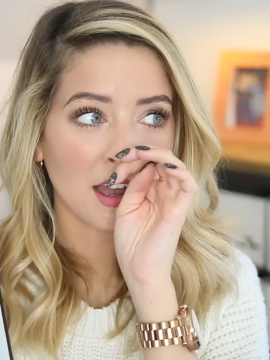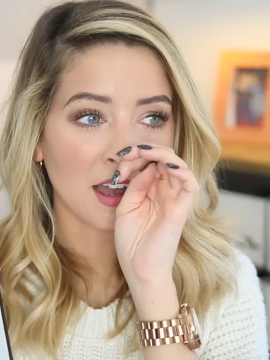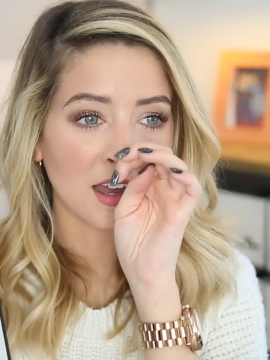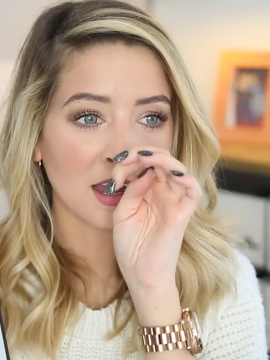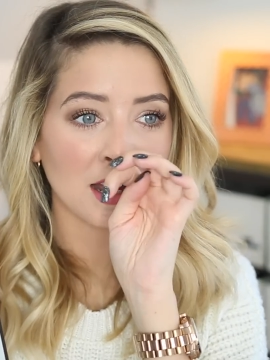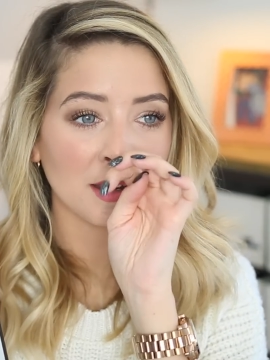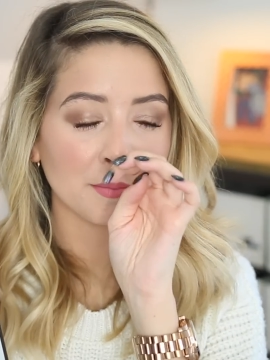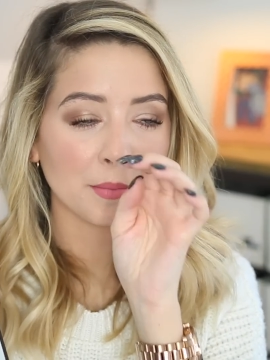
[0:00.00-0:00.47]

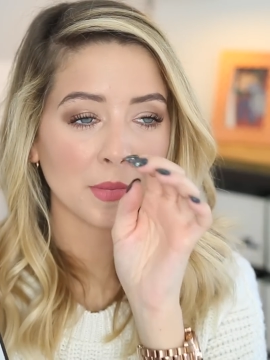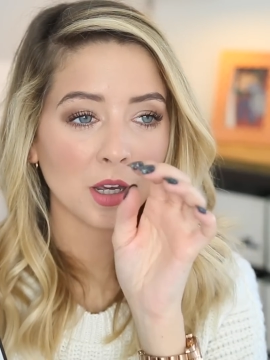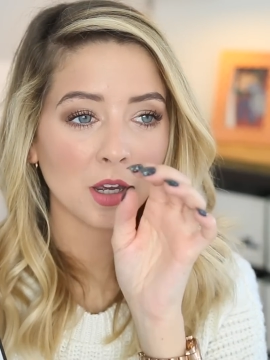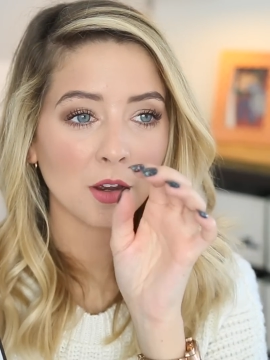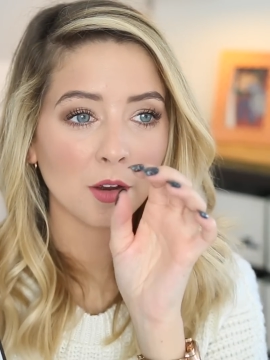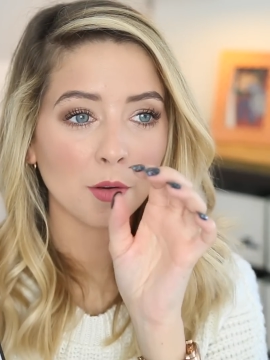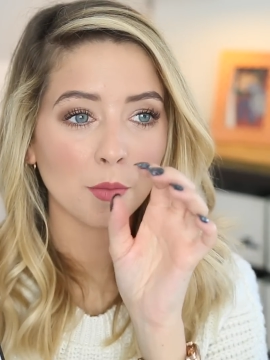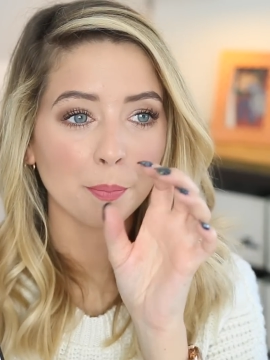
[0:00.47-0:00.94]

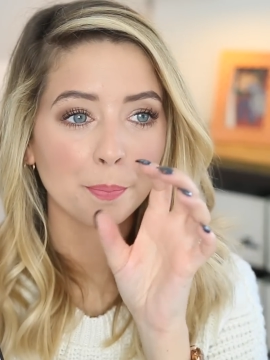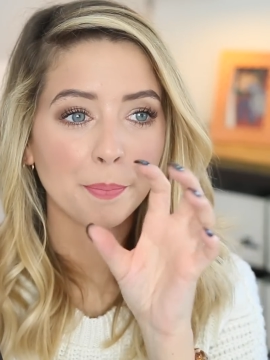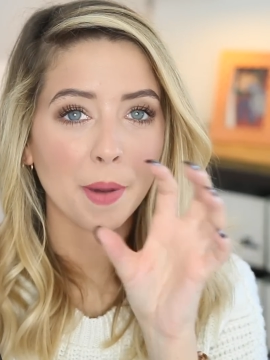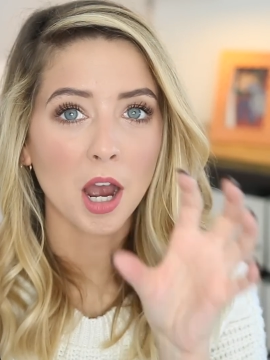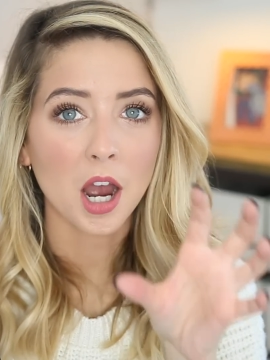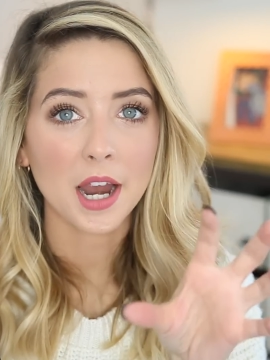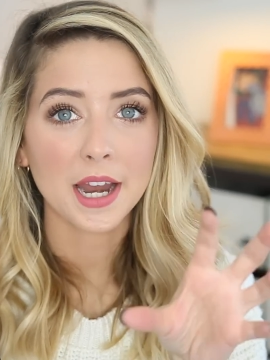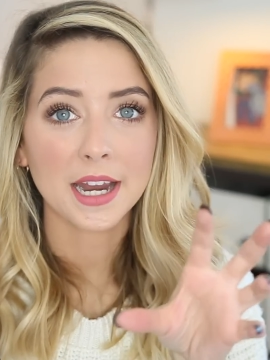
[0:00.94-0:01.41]

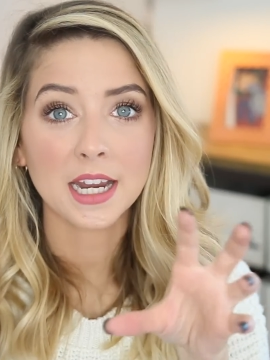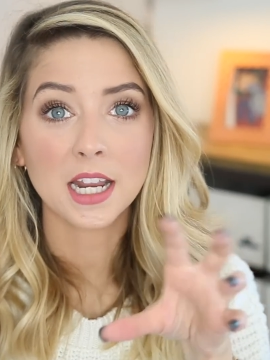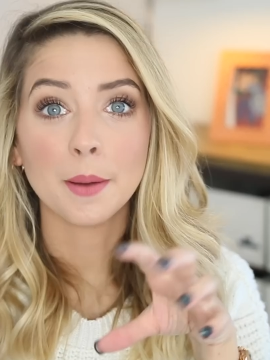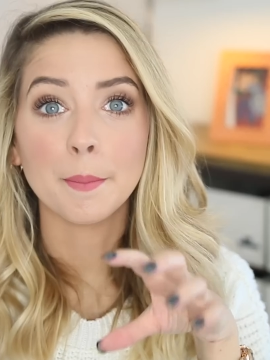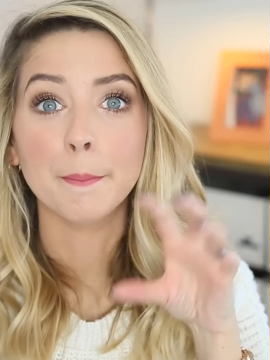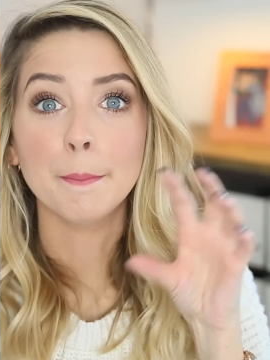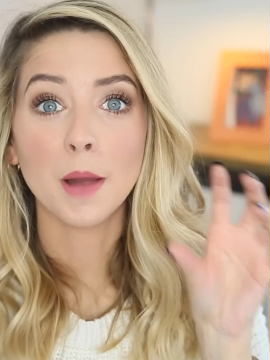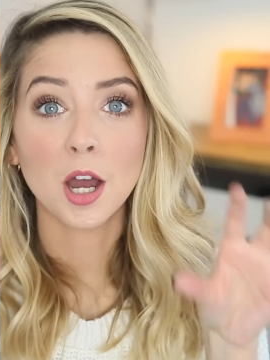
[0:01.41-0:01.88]

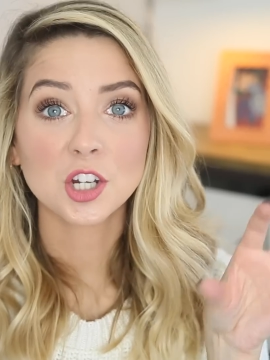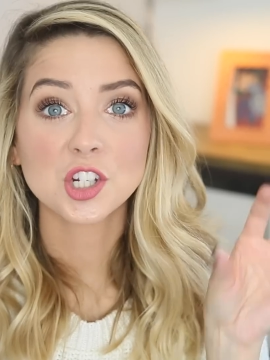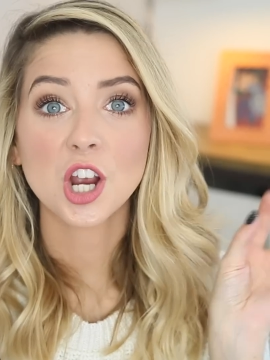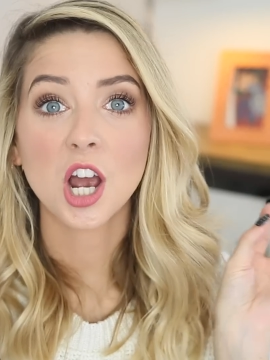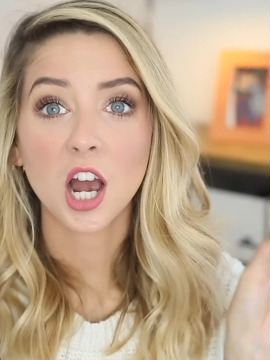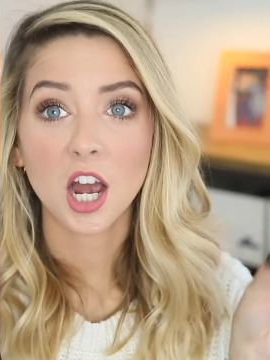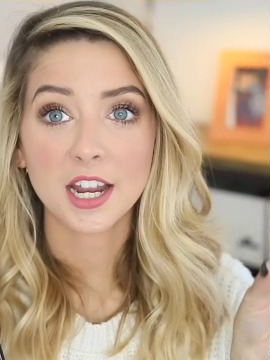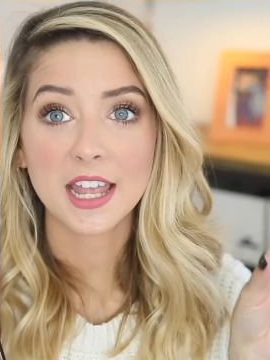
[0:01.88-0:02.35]
by
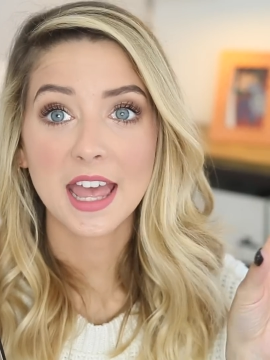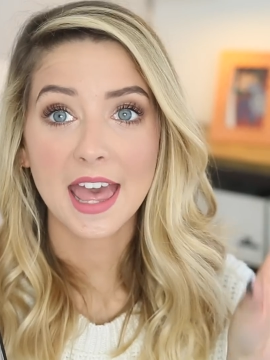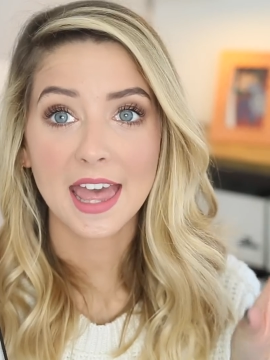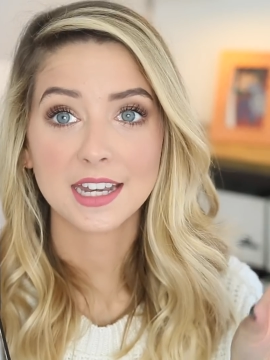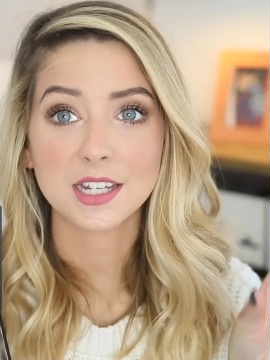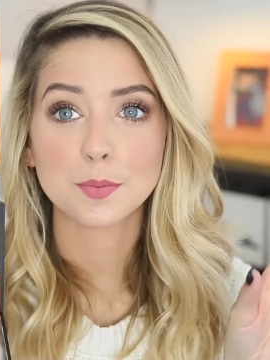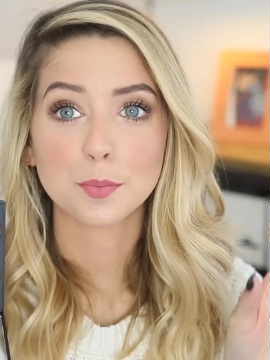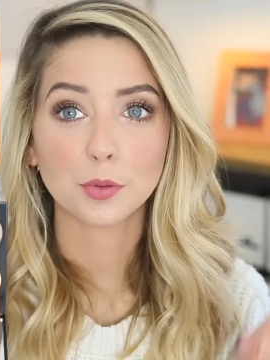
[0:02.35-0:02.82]
much higher
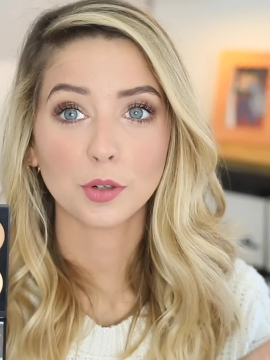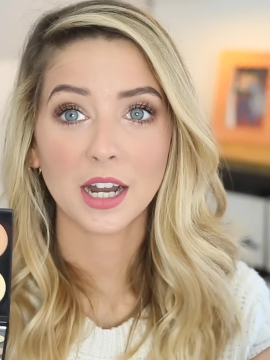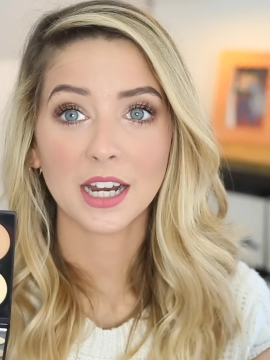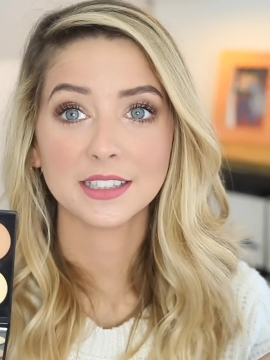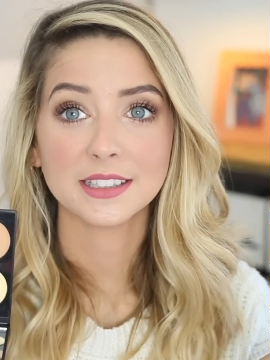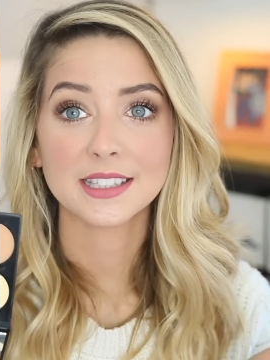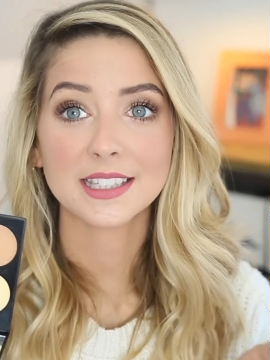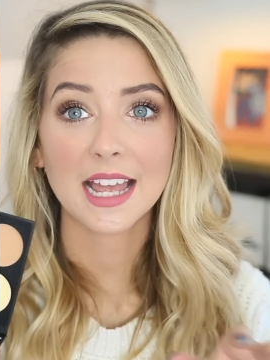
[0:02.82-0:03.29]
end
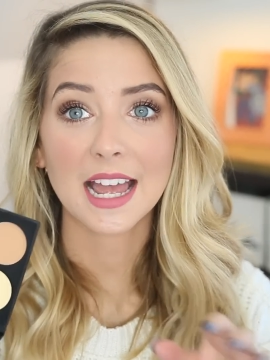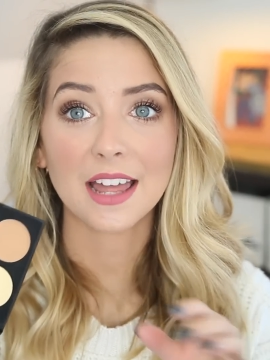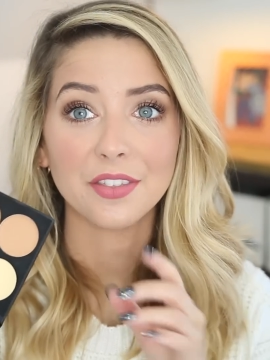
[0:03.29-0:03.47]
brands,